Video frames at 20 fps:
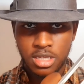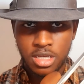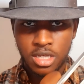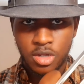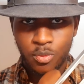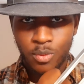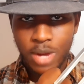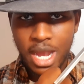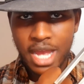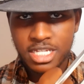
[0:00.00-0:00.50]

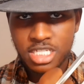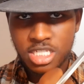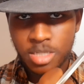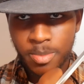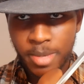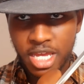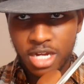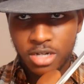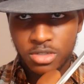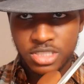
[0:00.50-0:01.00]
Rotten
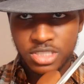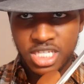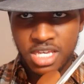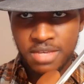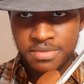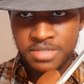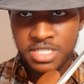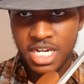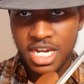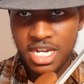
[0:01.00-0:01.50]
Tomatoes
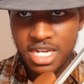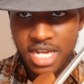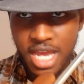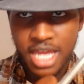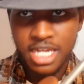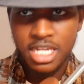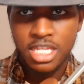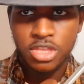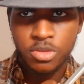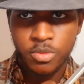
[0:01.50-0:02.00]
gives it a
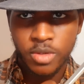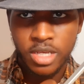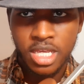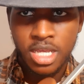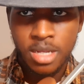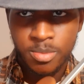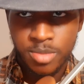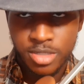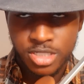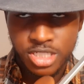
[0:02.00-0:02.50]

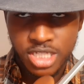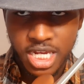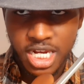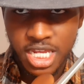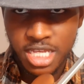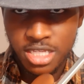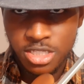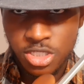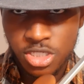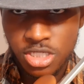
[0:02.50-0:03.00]

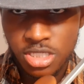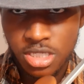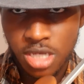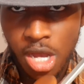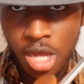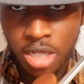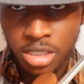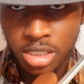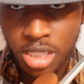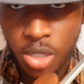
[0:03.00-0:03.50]
93%
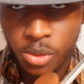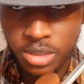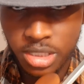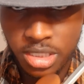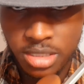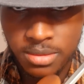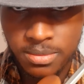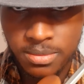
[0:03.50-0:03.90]
on Logan.